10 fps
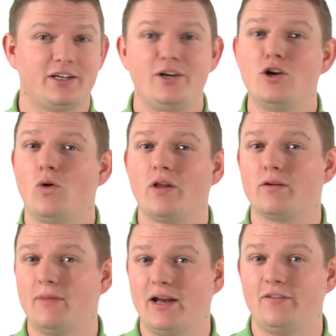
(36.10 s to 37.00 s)
that no
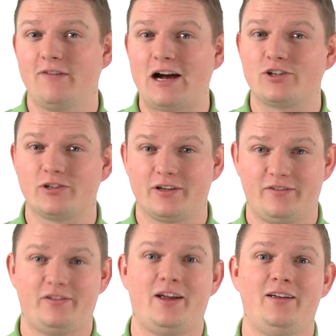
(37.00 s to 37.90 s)
other manufacturer can
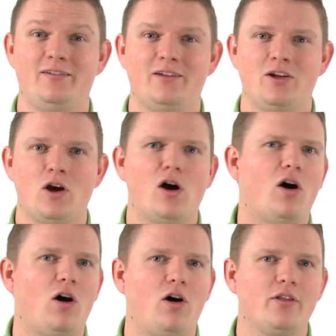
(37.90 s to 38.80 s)
say,
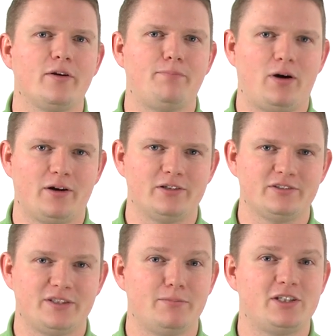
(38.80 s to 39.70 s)
all their
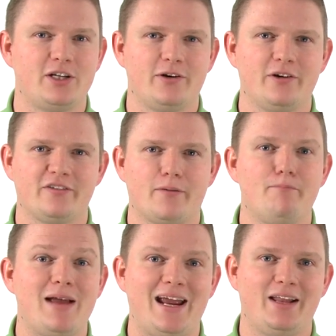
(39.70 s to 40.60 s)
putters and materials are
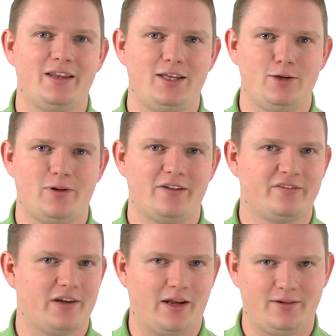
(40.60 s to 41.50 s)
made in the
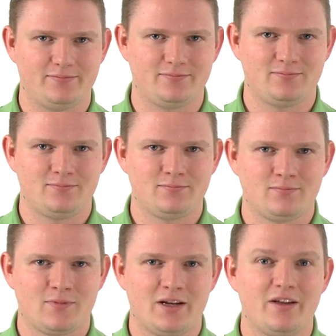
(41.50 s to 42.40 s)
USA.
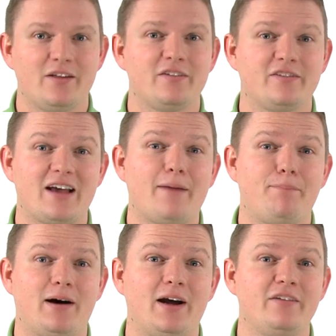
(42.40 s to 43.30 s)

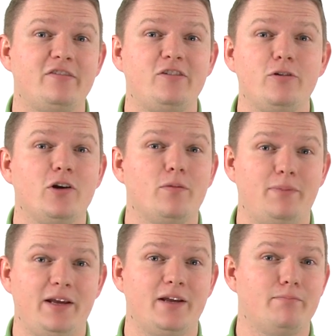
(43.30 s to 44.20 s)
Stop by Studio
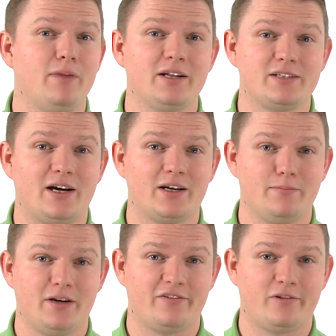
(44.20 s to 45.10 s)
B in Minnetonka,
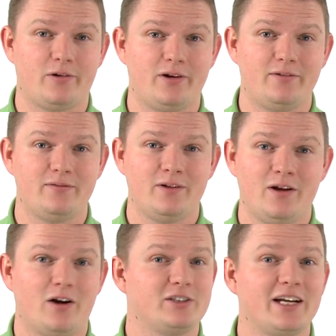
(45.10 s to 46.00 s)
Minnesota,
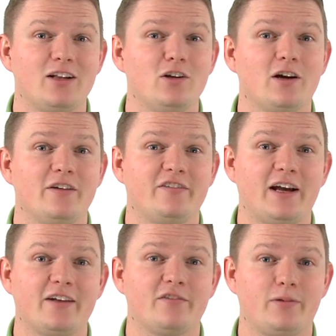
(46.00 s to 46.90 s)
or take a look on
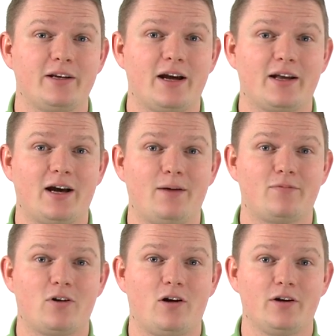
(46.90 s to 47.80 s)
secondswing.com
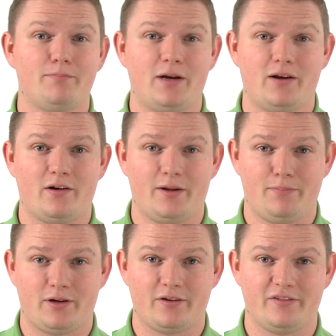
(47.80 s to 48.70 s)
for all your Bettinardi
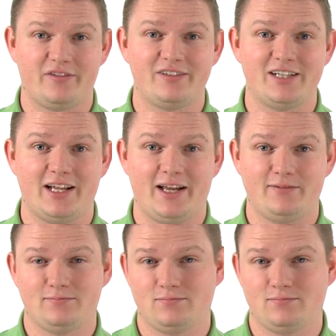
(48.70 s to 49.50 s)
putters today.